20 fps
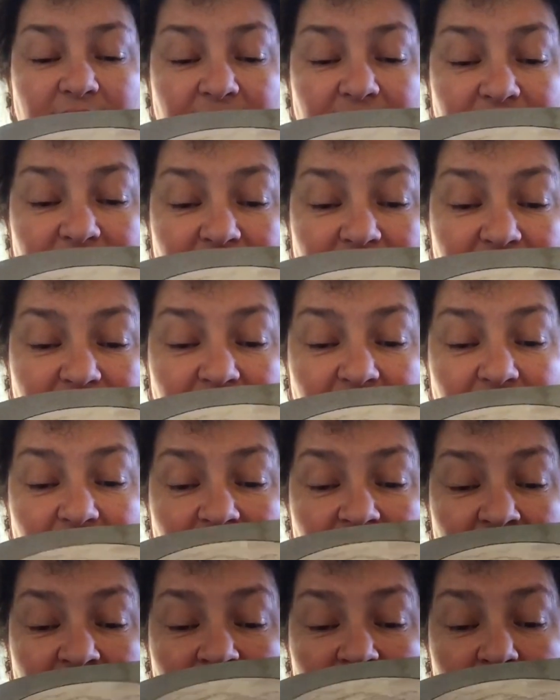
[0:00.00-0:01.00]
Can you see?
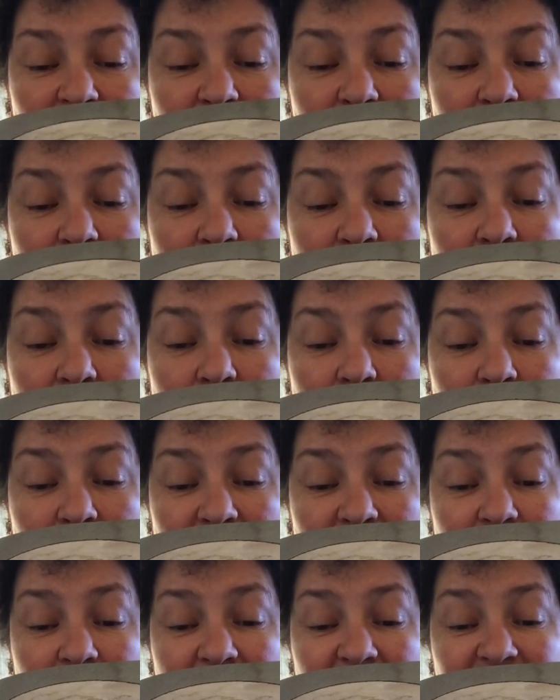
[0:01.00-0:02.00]

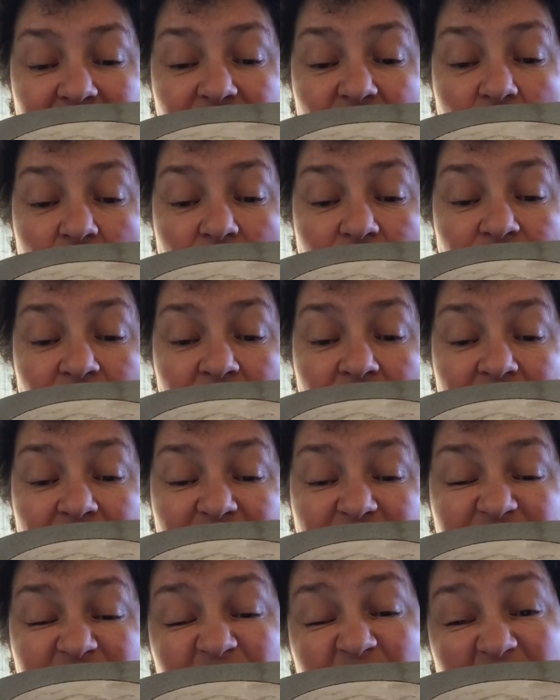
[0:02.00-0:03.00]
Big Bear's got
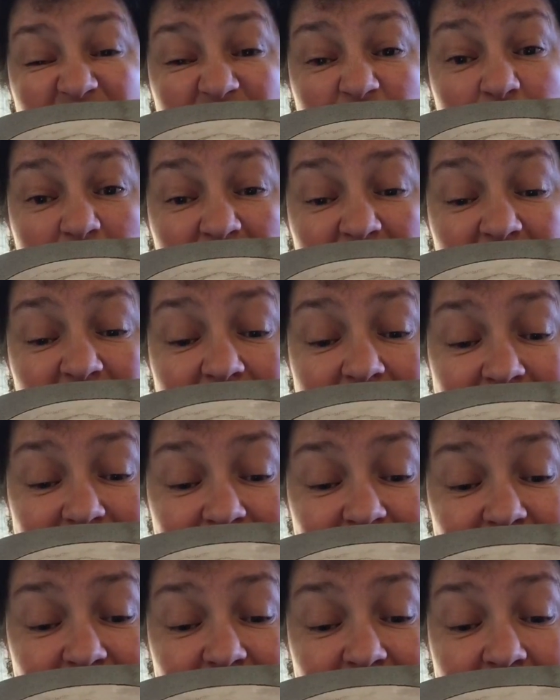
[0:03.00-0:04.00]
the slightly bigger
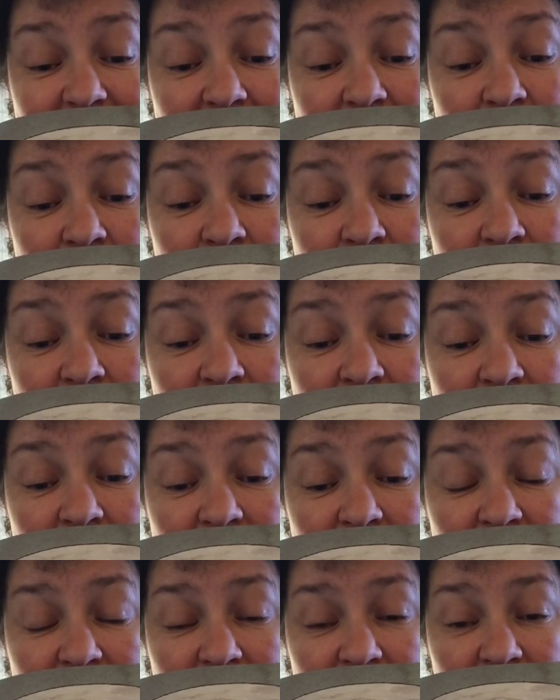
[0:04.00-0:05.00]
lantern now.
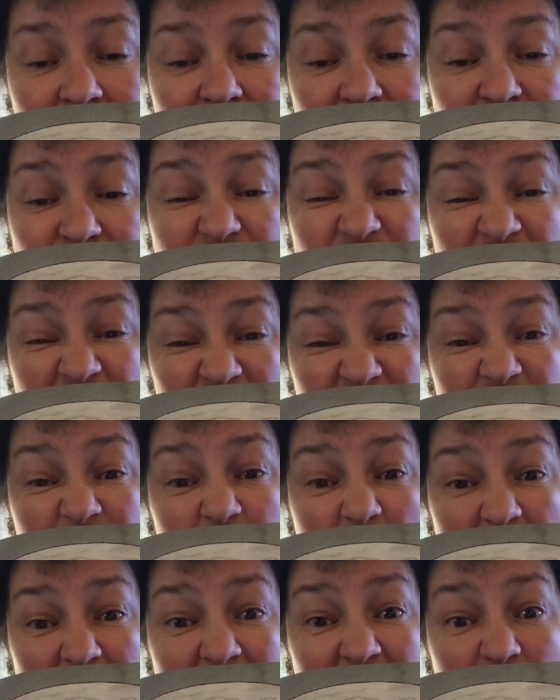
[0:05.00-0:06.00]
Do you think this
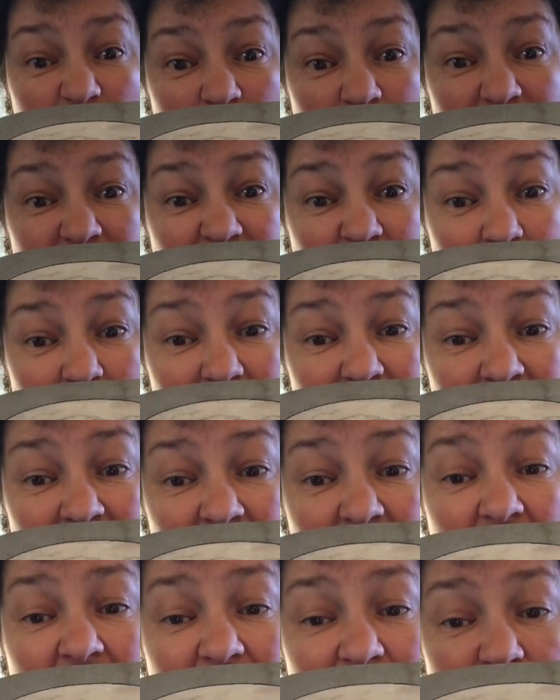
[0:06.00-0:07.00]
might help, Little Bear?
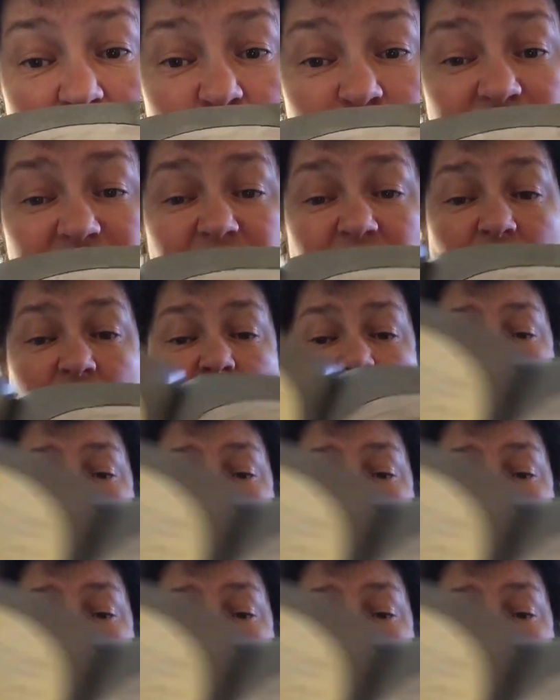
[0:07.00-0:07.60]
I hope so.